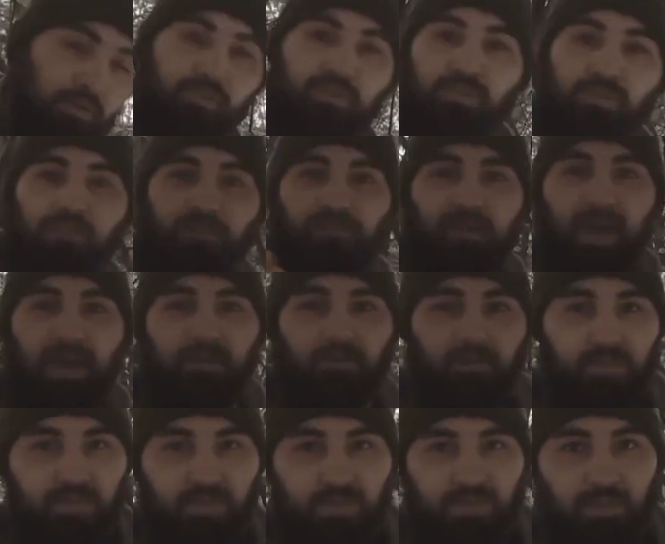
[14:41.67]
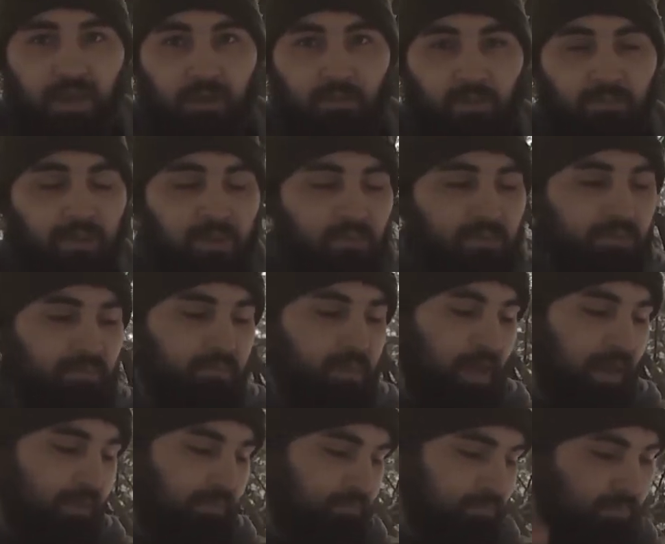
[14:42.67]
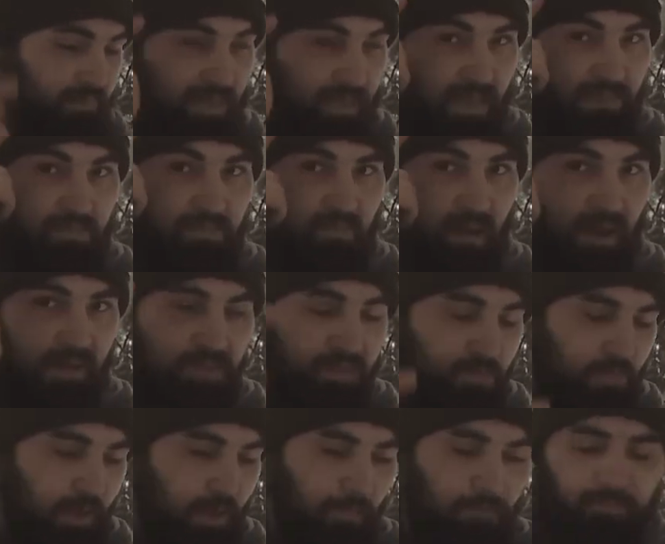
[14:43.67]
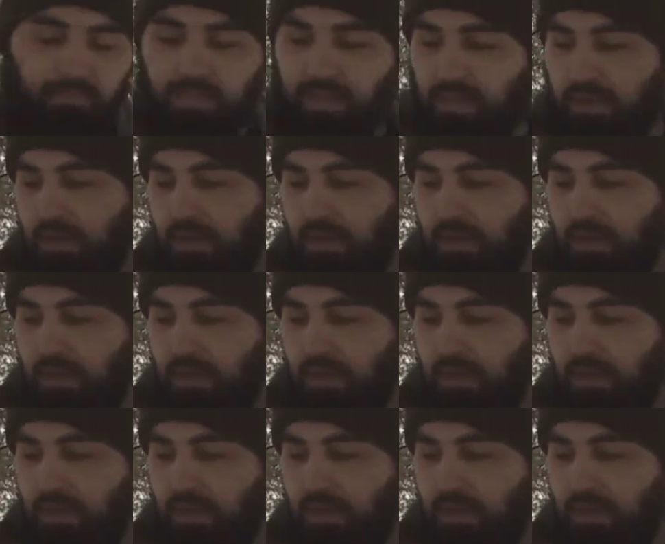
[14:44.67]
those are the factors too that I want people to kind of keep in mind as well.